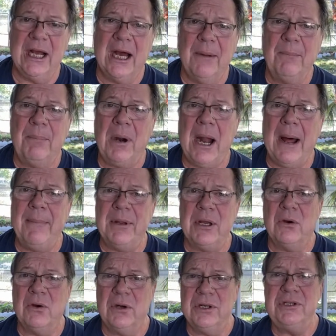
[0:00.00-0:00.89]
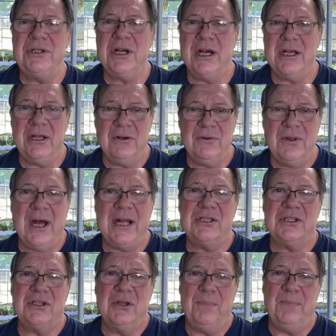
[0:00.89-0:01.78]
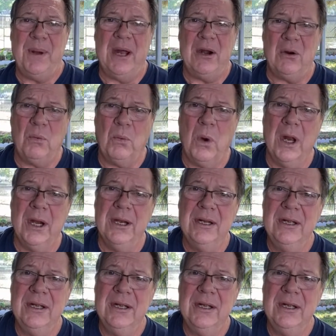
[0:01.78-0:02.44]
I'm probably going to tell you that's the better one.